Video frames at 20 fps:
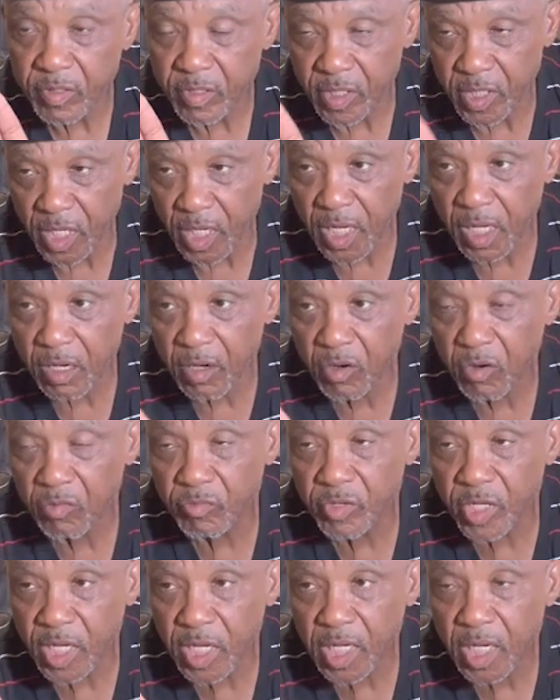
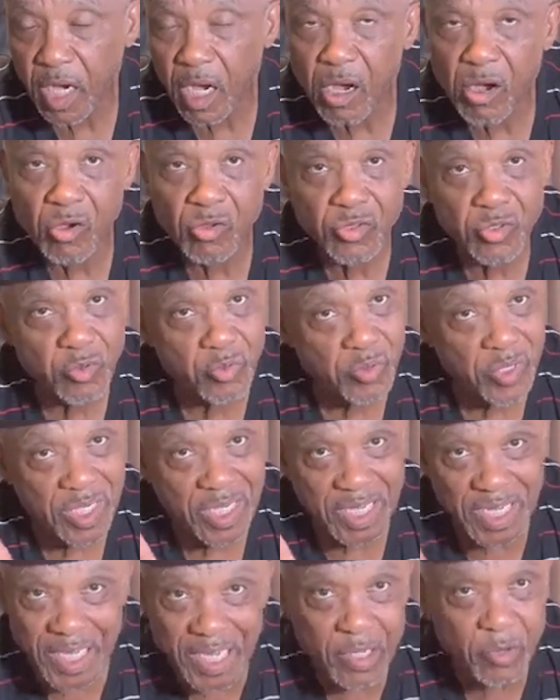They call you
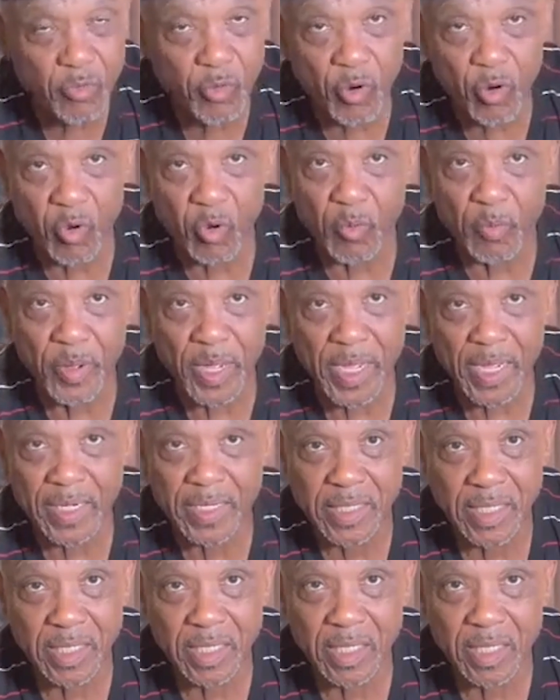Negro back
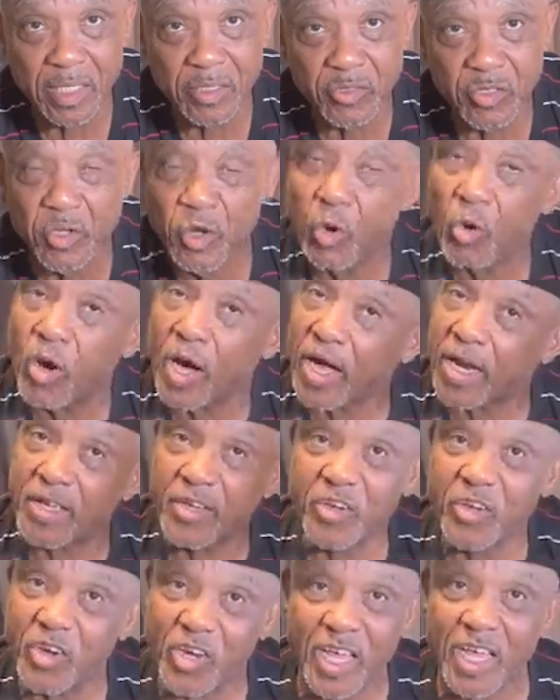then. You don't know how to
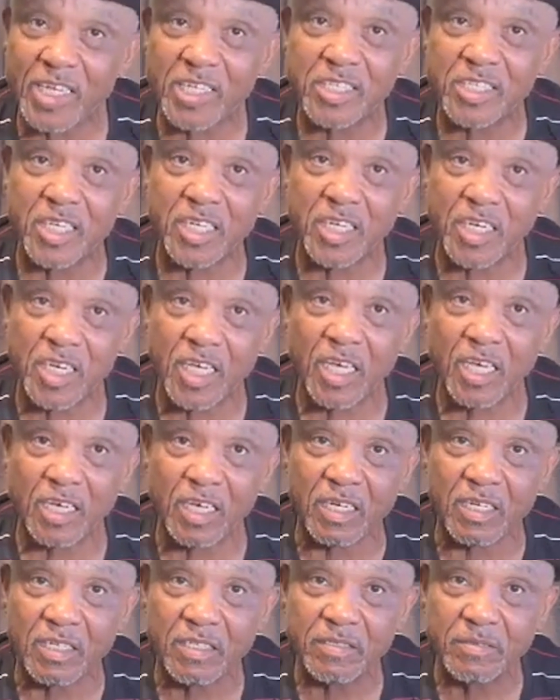hear that shit now.
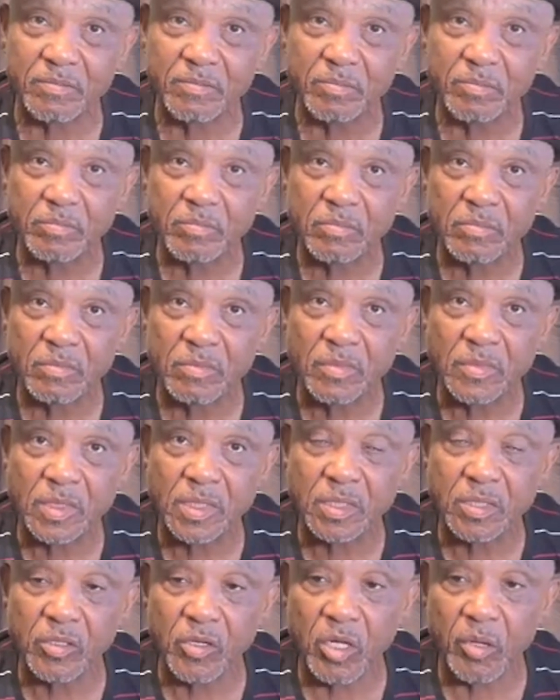
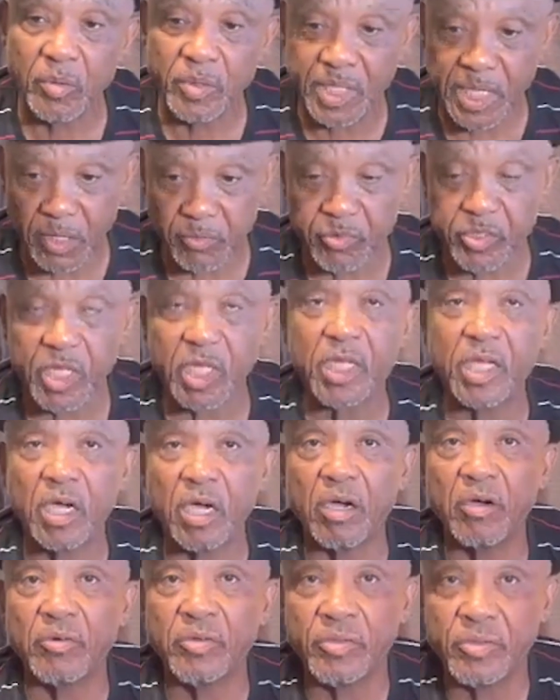You know, but that's what they
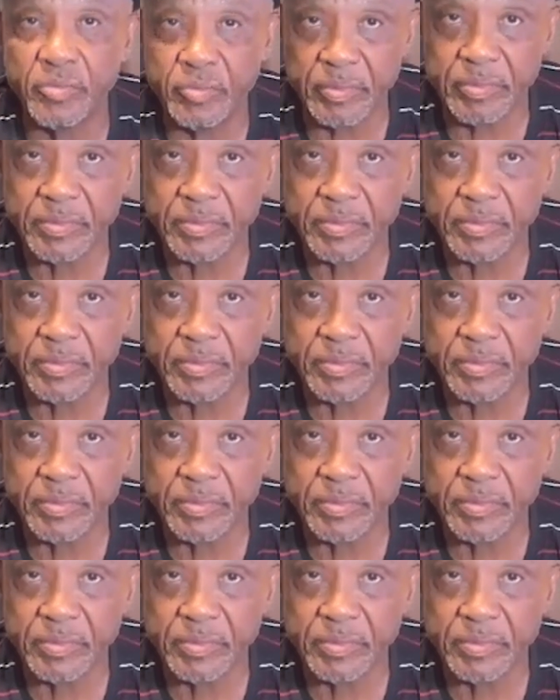call you.